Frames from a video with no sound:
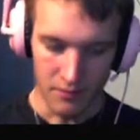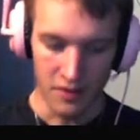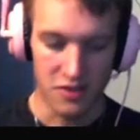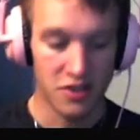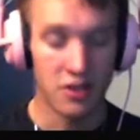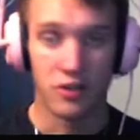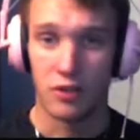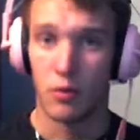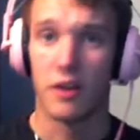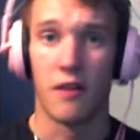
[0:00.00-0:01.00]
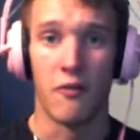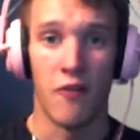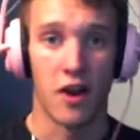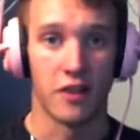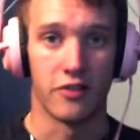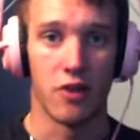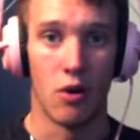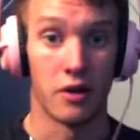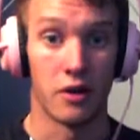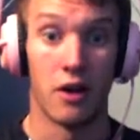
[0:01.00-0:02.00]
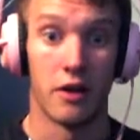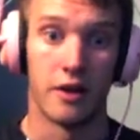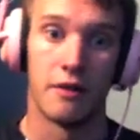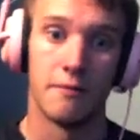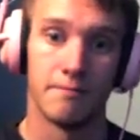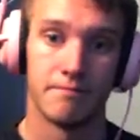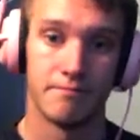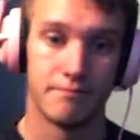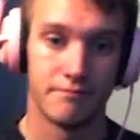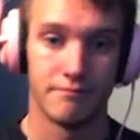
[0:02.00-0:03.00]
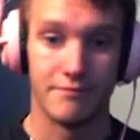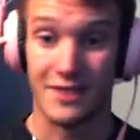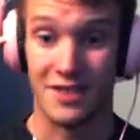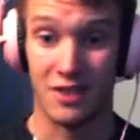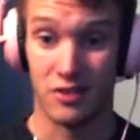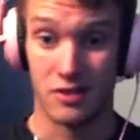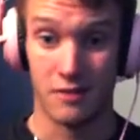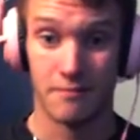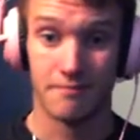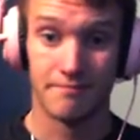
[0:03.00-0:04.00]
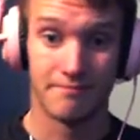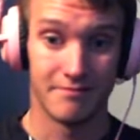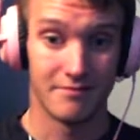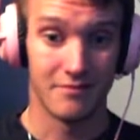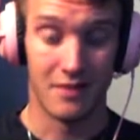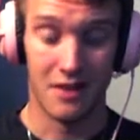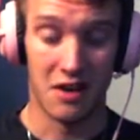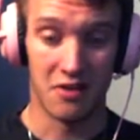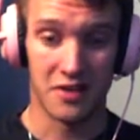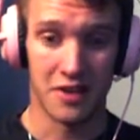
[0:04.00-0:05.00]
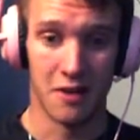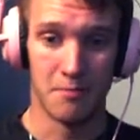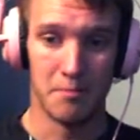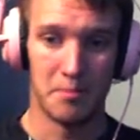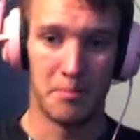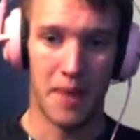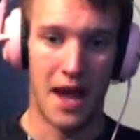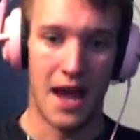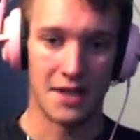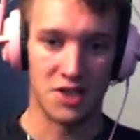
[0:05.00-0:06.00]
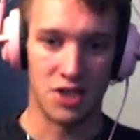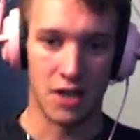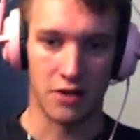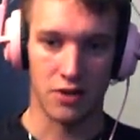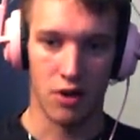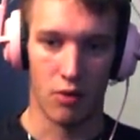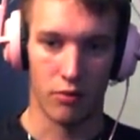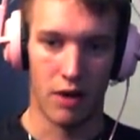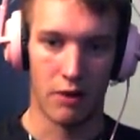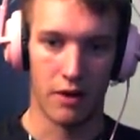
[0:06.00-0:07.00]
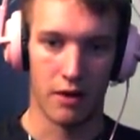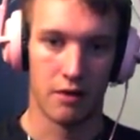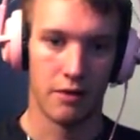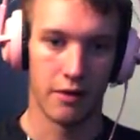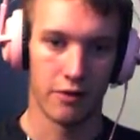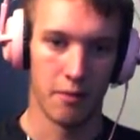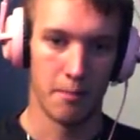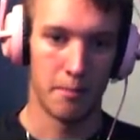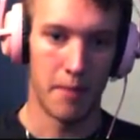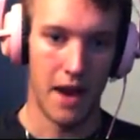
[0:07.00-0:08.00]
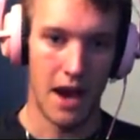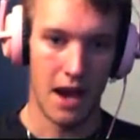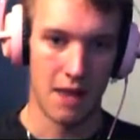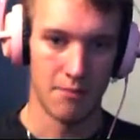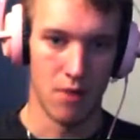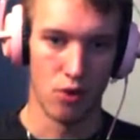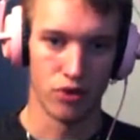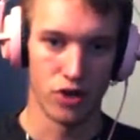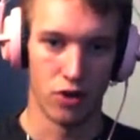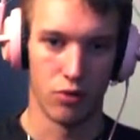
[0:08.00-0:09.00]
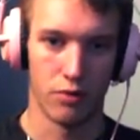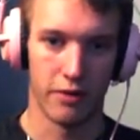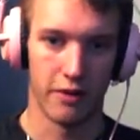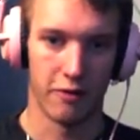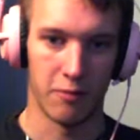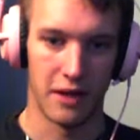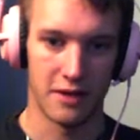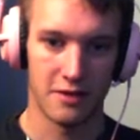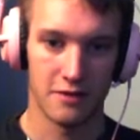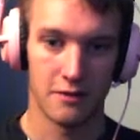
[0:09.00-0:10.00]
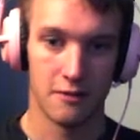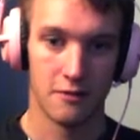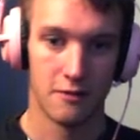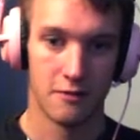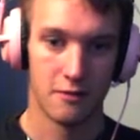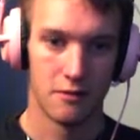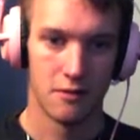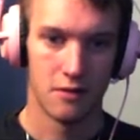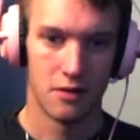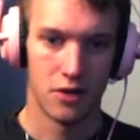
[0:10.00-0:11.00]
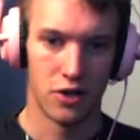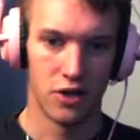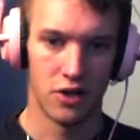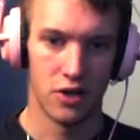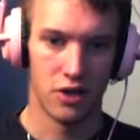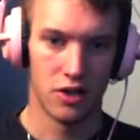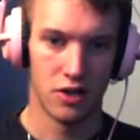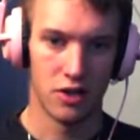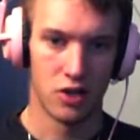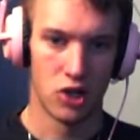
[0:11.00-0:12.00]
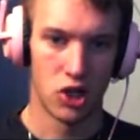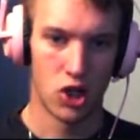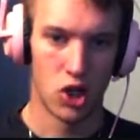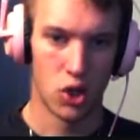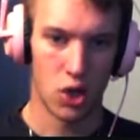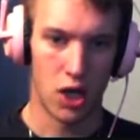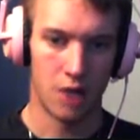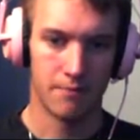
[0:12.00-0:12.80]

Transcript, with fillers: Seriously, what the fuck is going on here? Seriously. There is some bad shit going around here. There's some bad mojo in this place. Uh, okay.